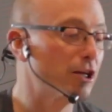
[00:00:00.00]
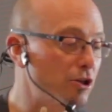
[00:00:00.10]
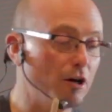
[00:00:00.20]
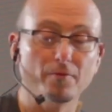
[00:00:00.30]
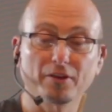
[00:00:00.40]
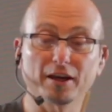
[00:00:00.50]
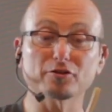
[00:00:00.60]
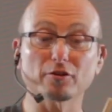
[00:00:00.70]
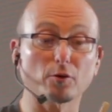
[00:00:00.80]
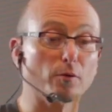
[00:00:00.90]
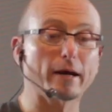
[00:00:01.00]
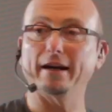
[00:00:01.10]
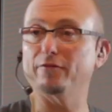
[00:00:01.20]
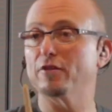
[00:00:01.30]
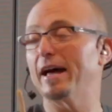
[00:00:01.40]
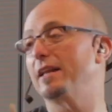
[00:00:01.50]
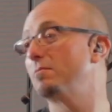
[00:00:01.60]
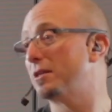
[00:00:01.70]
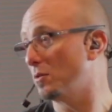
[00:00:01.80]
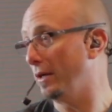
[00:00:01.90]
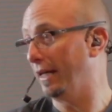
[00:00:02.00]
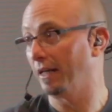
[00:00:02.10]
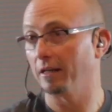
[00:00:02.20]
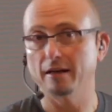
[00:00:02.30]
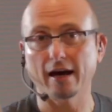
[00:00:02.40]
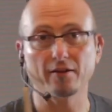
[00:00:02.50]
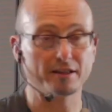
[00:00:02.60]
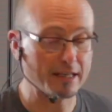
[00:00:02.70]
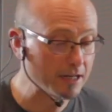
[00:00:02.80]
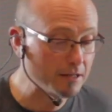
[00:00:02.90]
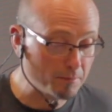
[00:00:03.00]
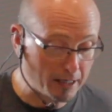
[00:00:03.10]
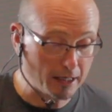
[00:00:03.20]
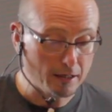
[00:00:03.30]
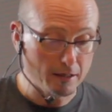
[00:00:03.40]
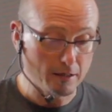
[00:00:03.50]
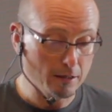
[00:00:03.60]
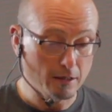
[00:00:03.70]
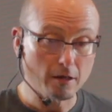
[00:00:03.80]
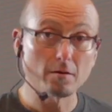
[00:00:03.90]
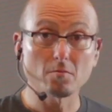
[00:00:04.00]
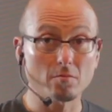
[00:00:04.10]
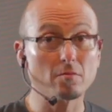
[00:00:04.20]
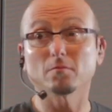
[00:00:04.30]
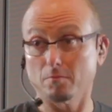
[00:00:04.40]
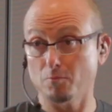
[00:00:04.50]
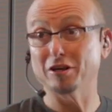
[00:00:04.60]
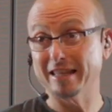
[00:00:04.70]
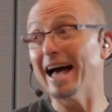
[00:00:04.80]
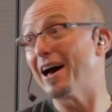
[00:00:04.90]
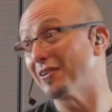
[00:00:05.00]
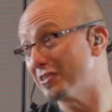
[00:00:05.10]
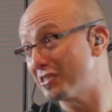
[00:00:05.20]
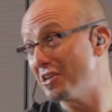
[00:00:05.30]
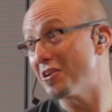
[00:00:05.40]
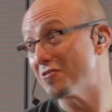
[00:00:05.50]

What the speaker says: So these are great for that in between. Now they tend to be pretty loud on the snare